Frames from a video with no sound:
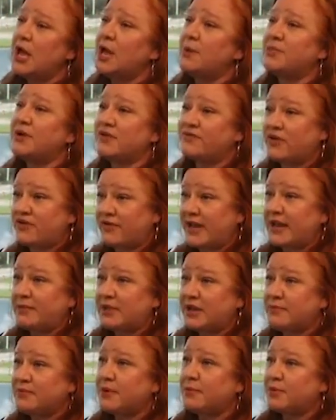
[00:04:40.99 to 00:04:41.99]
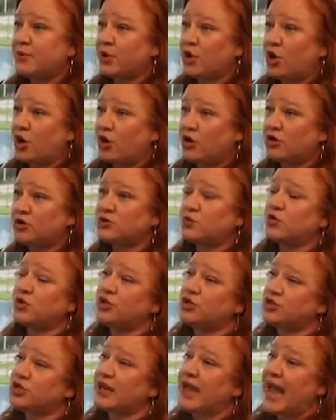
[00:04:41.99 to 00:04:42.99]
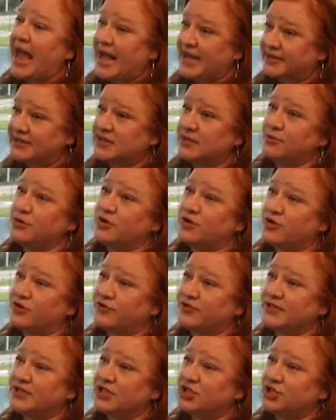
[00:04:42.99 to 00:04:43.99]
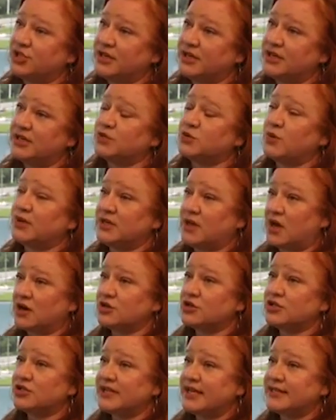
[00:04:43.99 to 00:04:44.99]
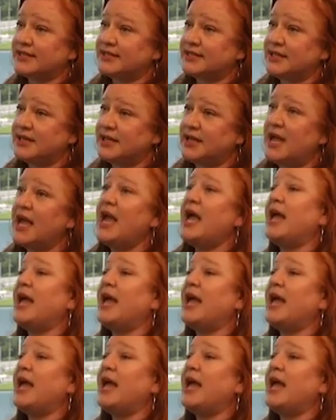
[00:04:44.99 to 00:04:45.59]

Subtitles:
but if a family member calls, we'll usually ask them who their physician is, what doctors they see,